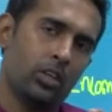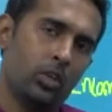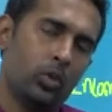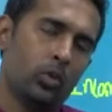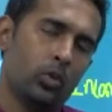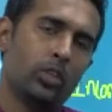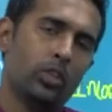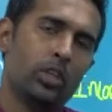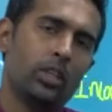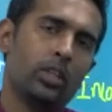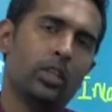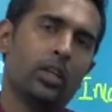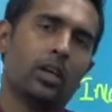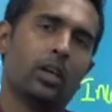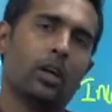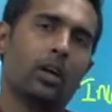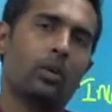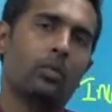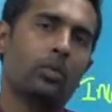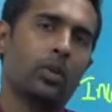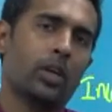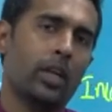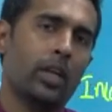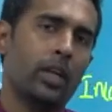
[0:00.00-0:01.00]
using the
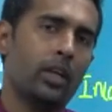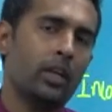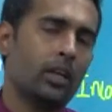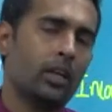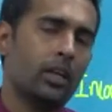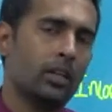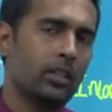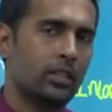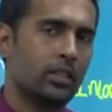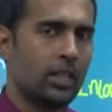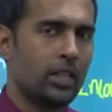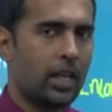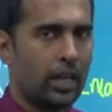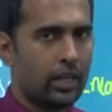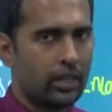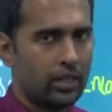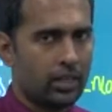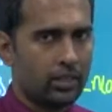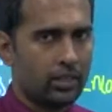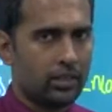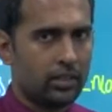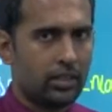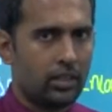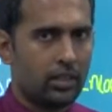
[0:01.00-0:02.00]
accounting
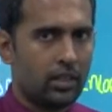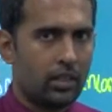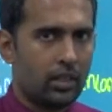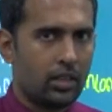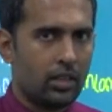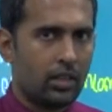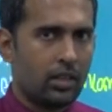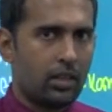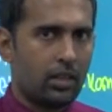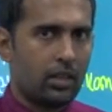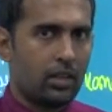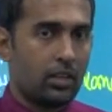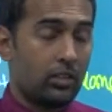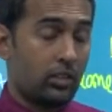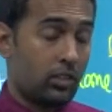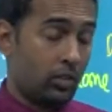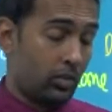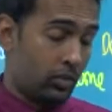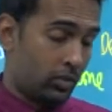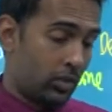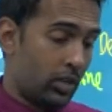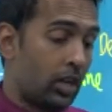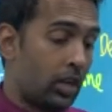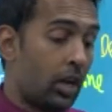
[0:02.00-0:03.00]
standards.
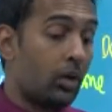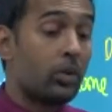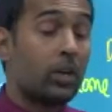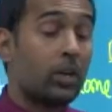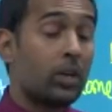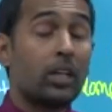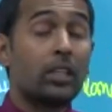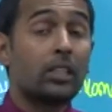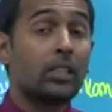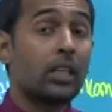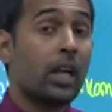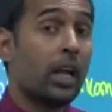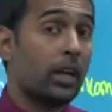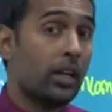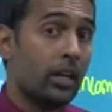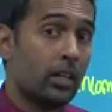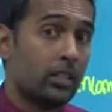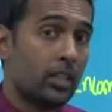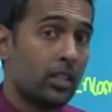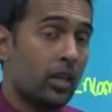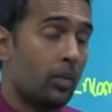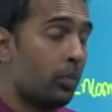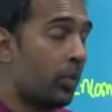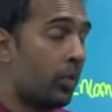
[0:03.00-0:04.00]
So accounting
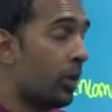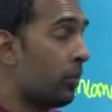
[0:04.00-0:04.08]
standards are